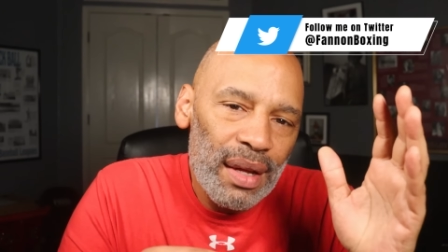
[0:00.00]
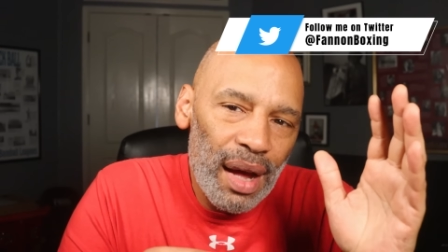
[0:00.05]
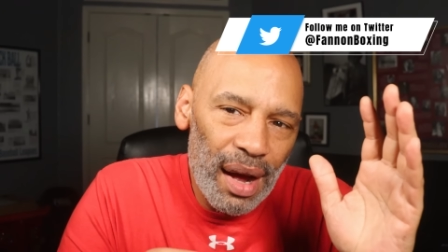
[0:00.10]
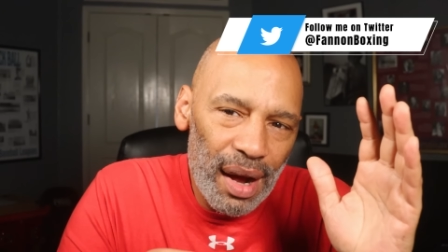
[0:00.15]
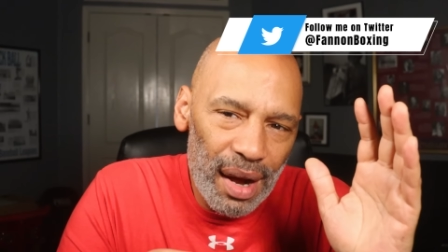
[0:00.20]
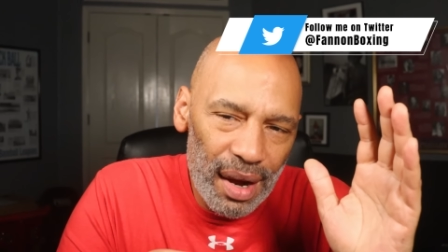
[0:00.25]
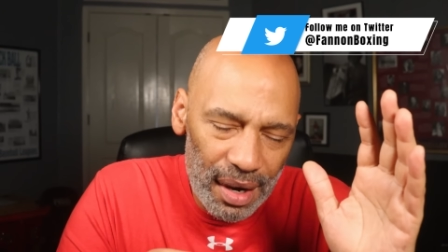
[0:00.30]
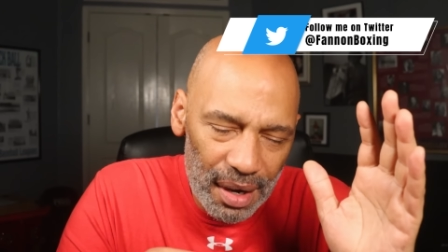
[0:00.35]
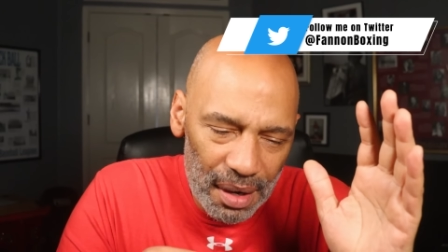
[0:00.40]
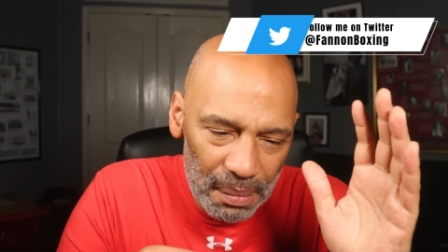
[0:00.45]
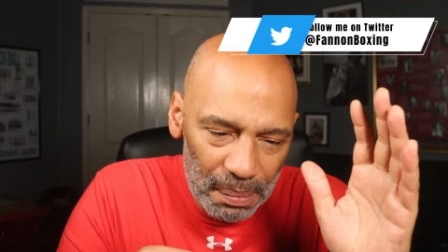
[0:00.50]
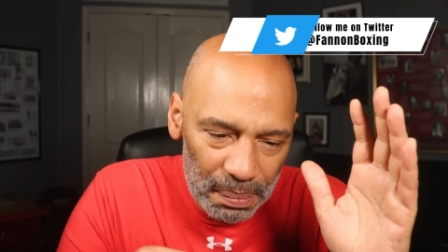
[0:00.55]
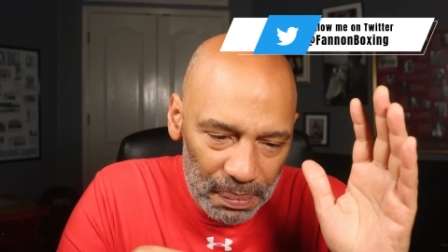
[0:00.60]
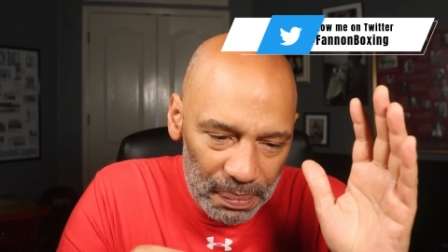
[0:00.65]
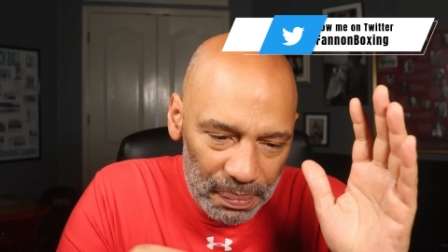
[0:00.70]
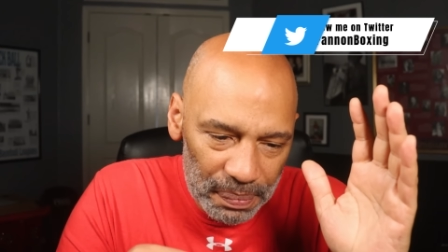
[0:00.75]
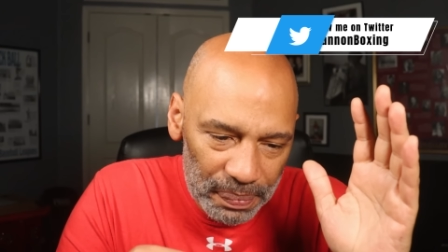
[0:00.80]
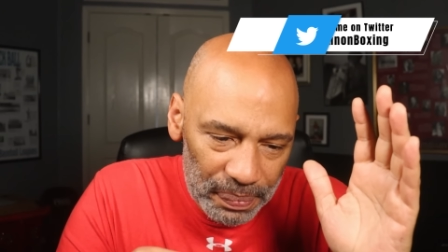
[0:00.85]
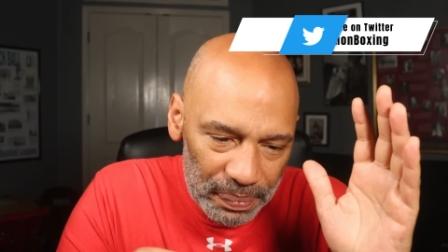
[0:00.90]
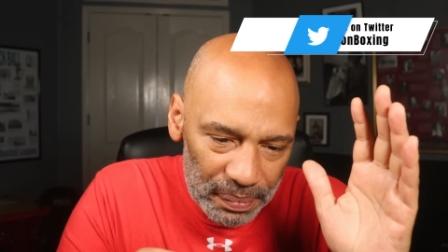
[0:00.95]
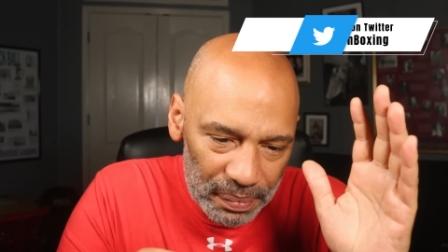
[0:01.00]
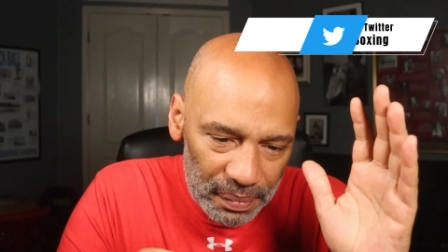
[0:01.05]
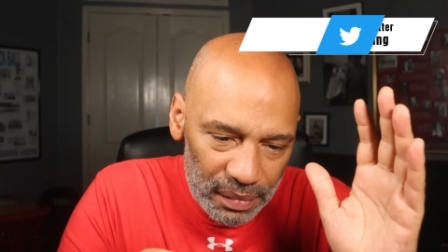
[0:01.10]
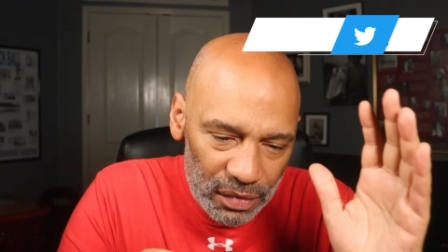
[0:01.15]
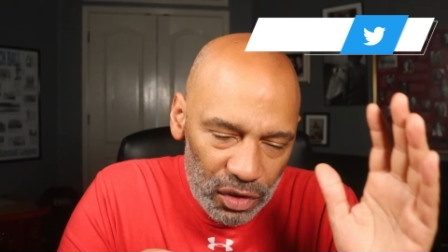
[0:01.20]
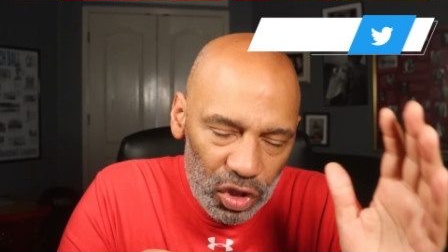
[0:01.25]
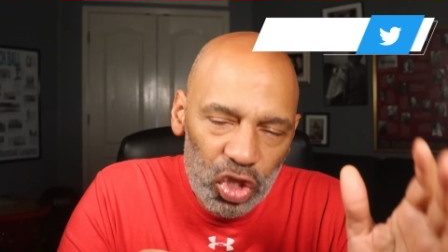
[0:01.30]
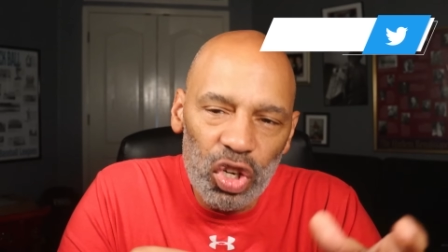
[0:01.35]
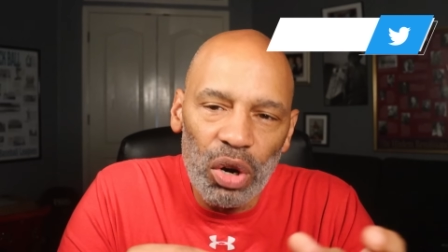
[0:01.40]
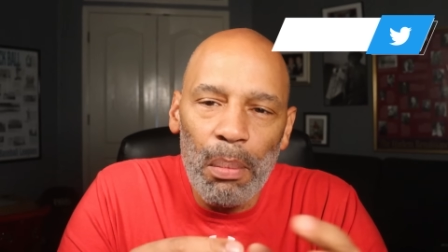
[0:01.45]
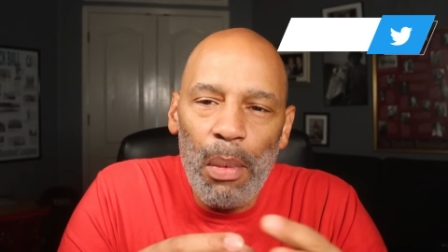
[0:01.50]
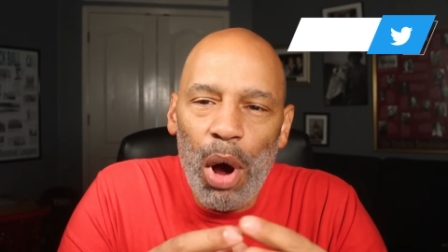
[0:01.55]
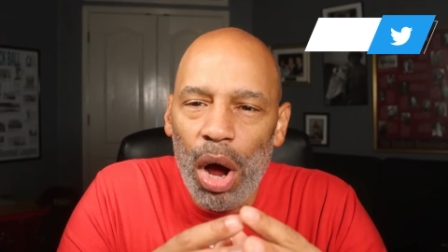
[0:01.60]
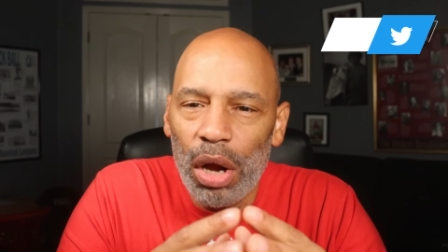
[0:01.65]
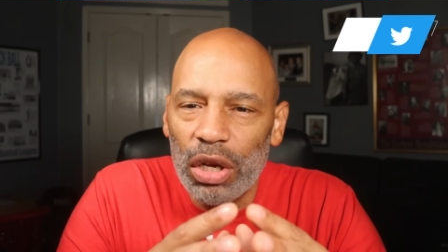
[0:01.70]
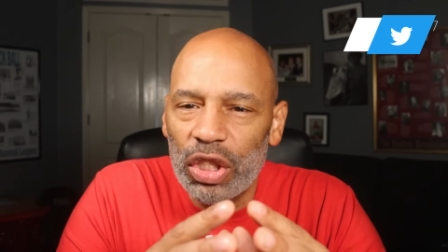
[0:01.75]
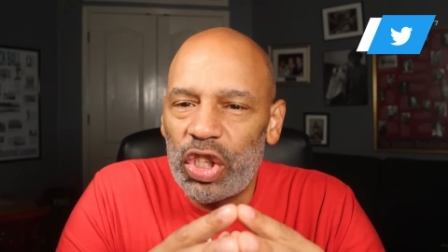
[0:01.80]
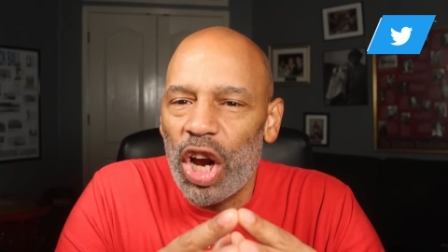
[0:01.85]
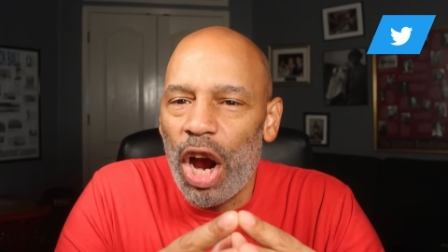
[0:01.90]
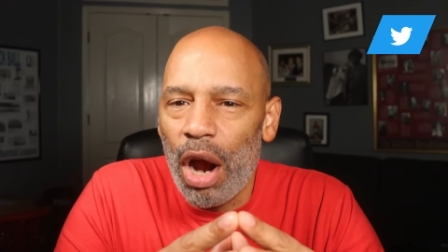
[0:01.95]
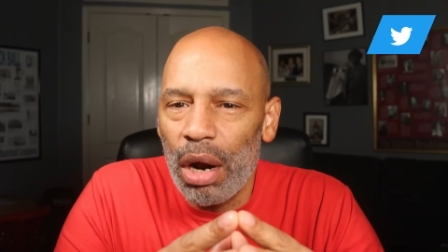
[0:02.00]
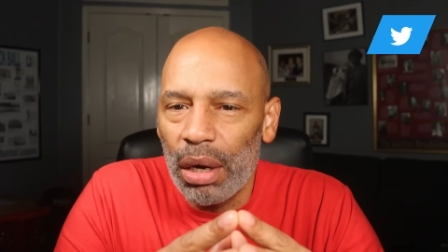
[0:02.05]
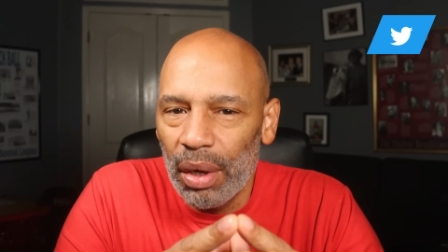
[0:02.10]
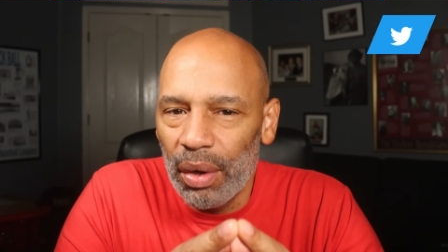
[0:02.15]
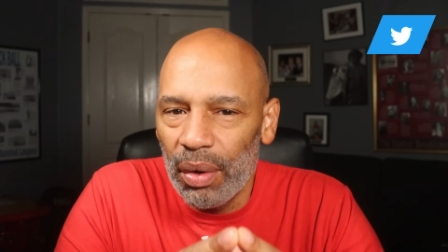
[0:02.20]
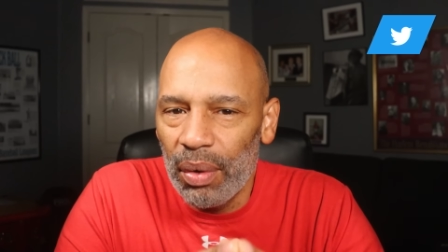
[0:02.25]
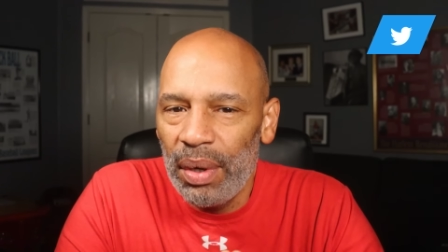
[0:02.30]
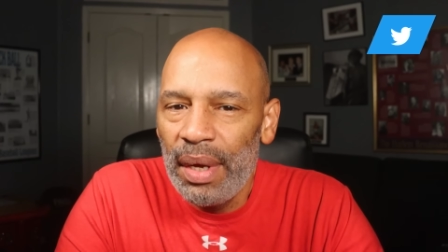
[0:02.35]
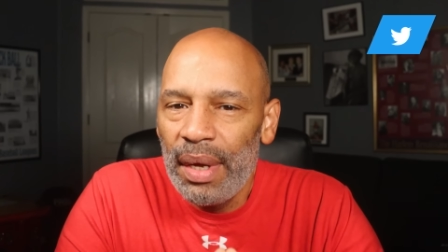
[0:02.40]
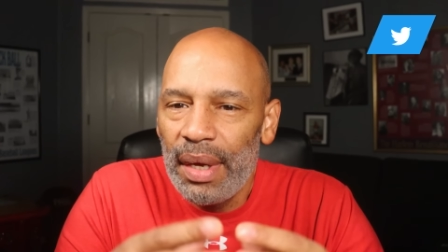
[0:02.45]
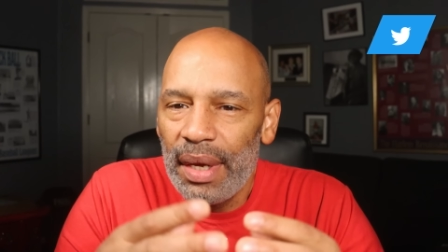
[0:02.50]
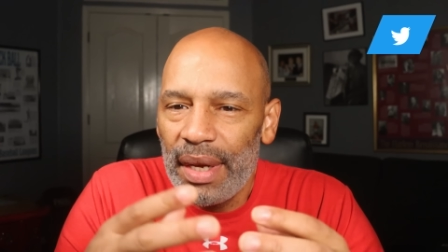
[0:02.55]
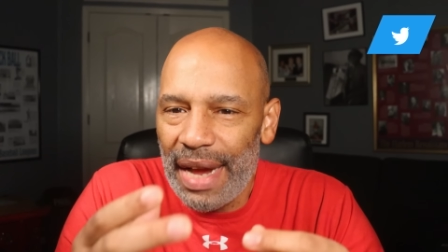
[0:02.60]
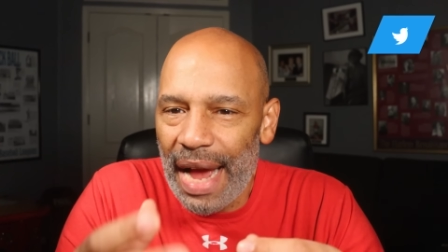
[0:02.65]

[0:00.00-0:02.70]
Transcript: Jermall Charlo